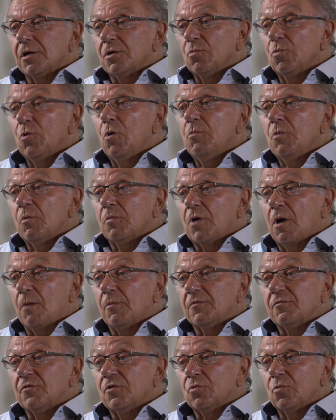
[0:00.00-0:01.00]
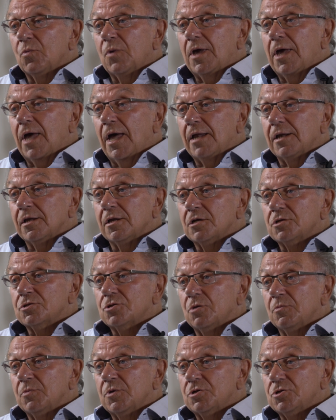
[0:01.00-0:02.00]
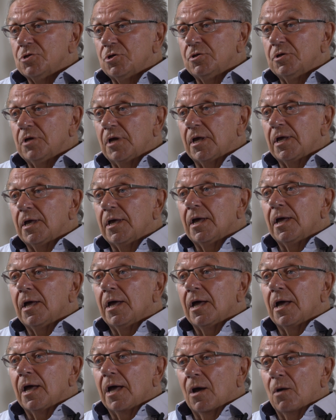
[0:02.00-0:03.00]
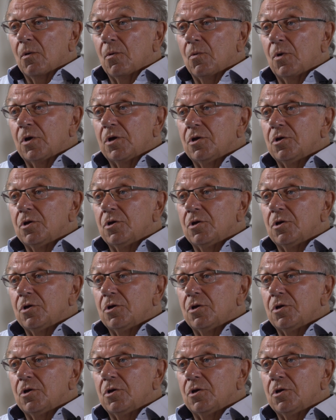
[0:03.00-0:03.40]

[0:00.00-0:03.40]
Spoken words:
warm-up comic for the weekend this coming Sunday. What are